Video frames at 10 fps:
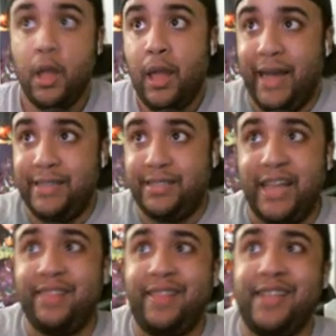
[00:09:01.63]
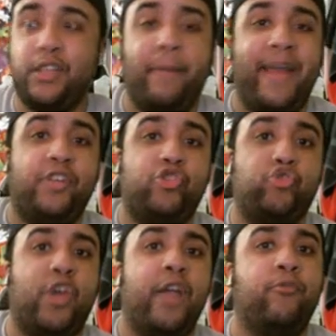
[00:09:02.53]
I said this on my
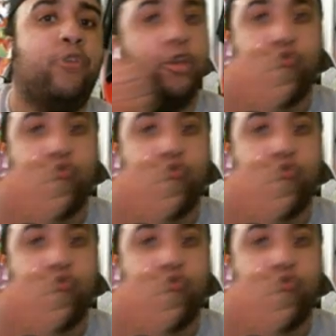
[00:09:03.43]
Extreme Rules